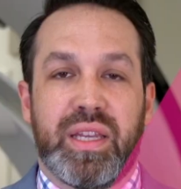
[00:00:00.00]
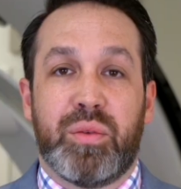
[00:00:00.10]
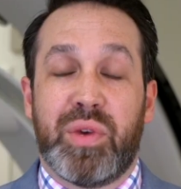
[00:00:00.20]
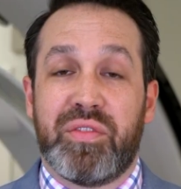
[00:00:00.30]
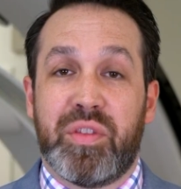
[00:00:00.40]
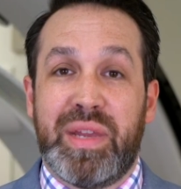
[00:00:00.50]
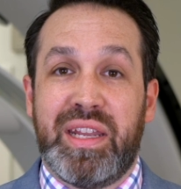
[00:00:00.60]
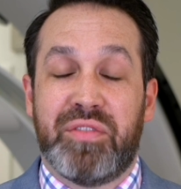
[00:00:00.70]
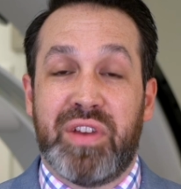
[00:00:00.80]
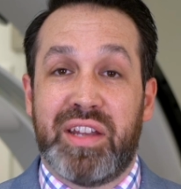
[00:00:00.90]
One of the
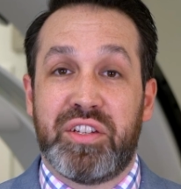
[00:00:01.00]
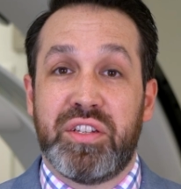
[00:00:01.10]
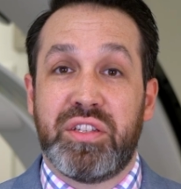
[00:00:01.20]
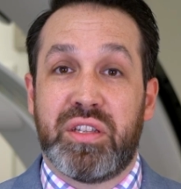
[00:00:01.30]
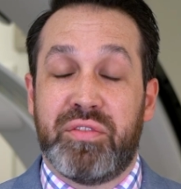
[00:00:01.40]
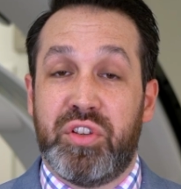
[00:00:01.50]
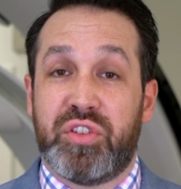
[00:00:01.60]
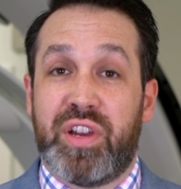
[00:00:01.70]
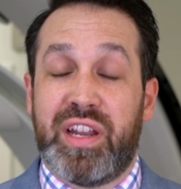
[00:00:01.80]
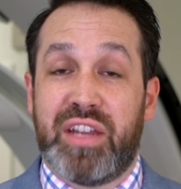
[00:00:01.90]
many advantages of
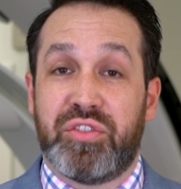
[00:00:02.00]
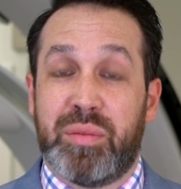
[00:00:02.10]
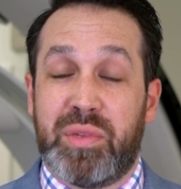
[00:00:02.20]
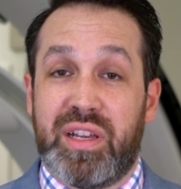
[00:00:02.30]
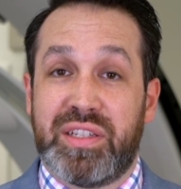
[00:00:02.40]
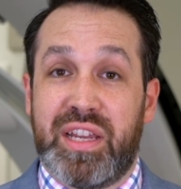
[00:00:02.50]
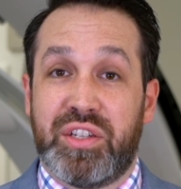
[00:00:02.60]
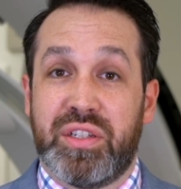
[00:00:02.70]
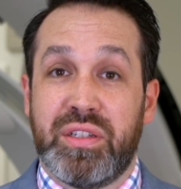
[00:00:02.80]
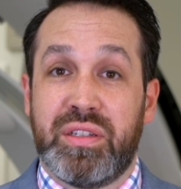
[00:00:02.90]
uterine artery
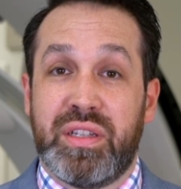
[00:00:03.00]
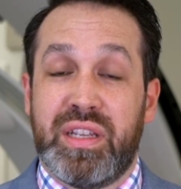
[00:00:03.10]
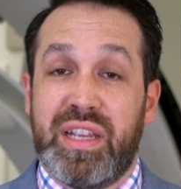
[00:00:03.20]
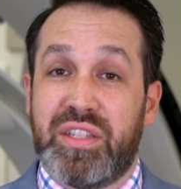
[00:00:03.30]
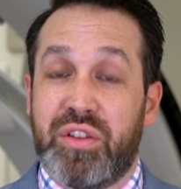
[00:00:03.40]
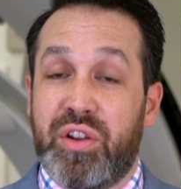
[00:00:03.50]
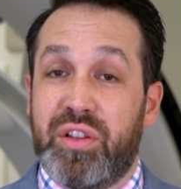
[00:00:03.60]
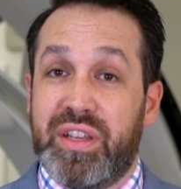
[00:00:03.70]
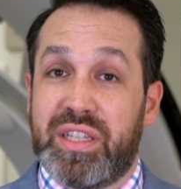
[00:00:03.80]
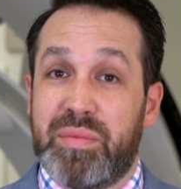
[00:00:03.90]
embolisation is not
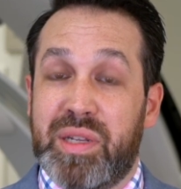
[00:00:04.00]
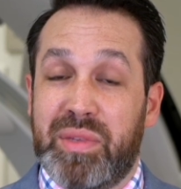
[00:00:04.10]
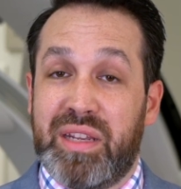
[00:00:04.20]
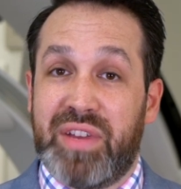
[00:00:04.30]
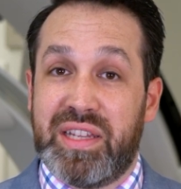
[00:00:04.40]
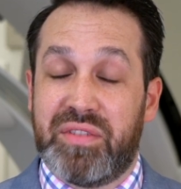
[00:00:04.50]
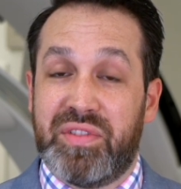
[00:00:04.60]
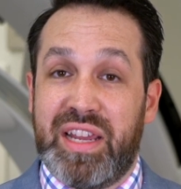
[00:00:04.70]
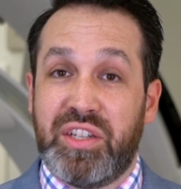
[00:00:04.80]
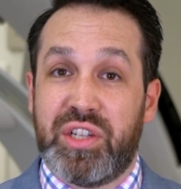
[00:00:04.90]
only its minimally invasive
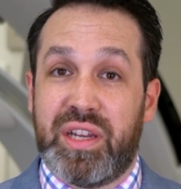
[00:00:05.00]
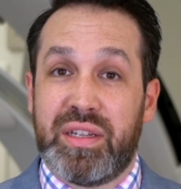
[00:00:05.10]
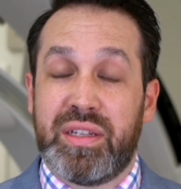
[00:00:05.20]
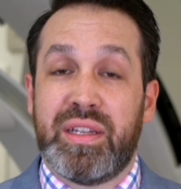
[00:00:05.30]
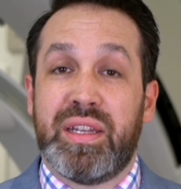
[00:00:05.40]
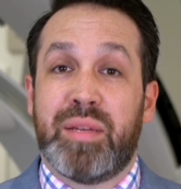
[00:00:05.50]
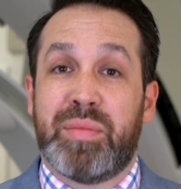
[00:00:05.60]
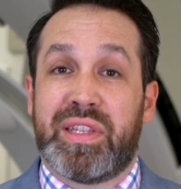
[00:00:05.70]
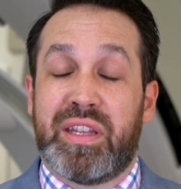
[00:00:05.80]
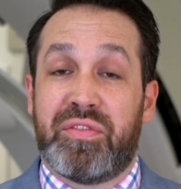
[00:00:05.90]
nature,
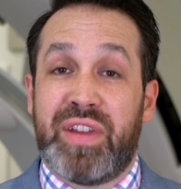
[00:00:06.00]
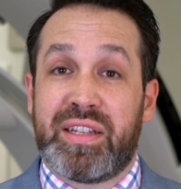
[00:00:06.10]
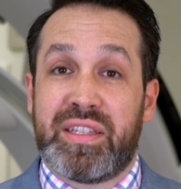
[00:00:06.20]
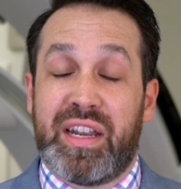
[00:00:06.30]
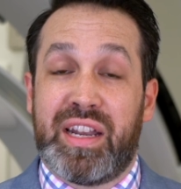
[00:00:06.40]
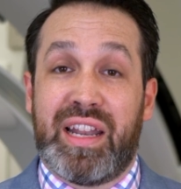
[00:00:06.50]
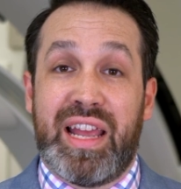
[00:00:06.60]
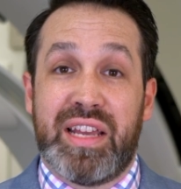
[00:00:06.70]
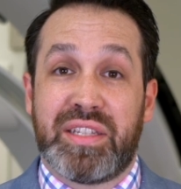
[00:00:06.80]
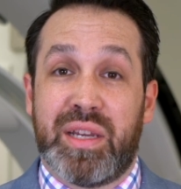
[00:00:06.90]
but the fact that it
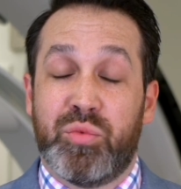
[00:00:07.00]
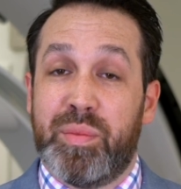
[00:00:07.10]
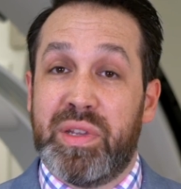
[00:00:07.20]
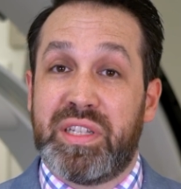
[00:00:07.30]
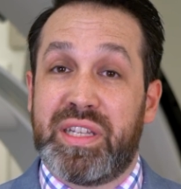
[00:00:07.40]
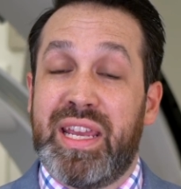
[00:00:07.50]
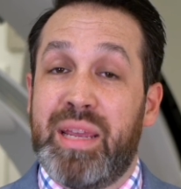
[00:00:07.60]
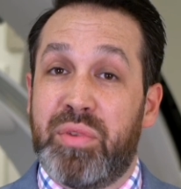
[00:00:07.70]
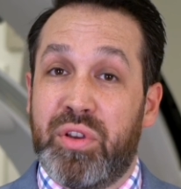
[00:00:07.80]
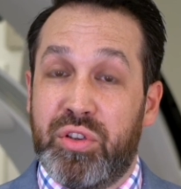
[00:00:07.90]
allows a woman to
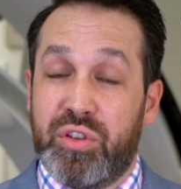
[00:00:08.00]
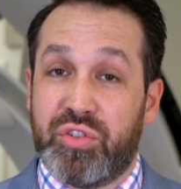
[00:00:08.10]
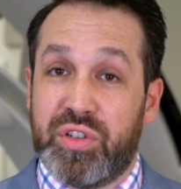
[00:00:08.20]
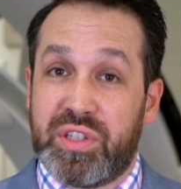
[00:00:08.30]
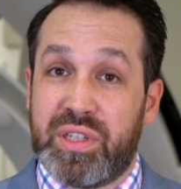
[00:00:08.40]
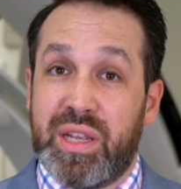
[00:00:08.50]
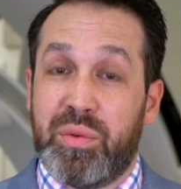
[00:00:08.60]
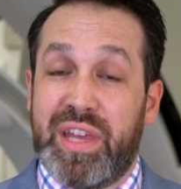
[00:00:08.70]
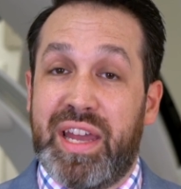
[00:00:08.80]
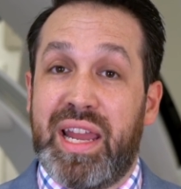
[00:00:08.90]
keep her uterus
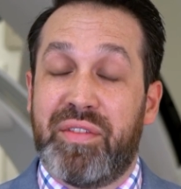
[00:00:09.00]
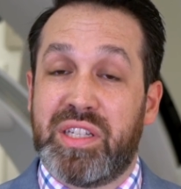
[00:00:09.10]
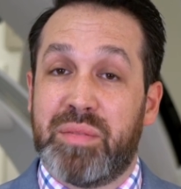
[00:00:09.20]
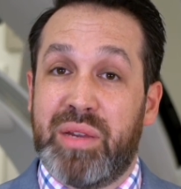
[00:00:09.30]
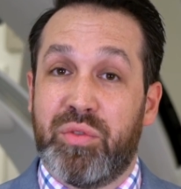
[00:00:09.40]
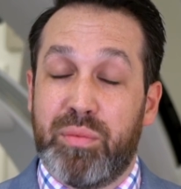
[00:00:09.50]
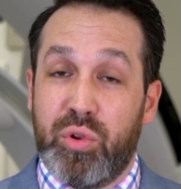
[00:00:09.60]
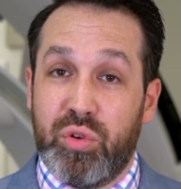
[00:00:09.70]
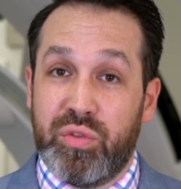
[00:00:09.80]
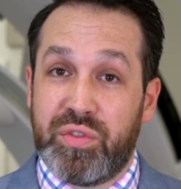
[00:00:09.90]
without it having to be
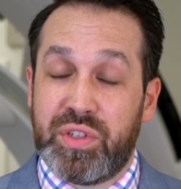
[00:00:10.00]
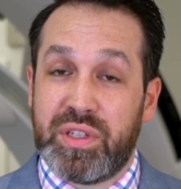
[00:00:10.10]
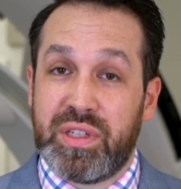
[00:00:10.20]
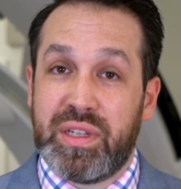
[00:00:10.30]
removed.